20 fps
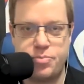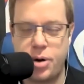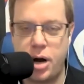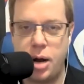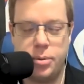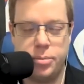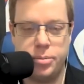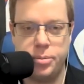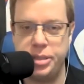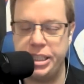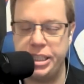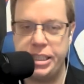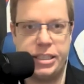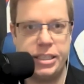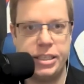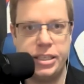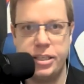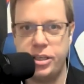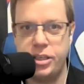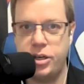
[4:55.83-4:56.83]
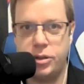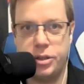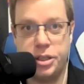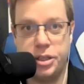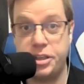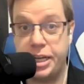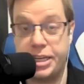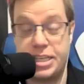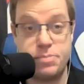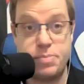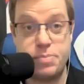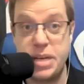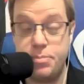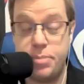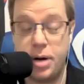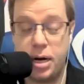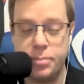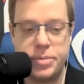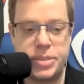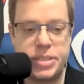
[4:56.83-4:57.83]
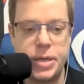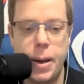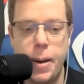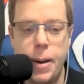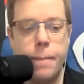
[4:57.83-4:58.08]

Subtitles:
probably, you know, look like speed bumps,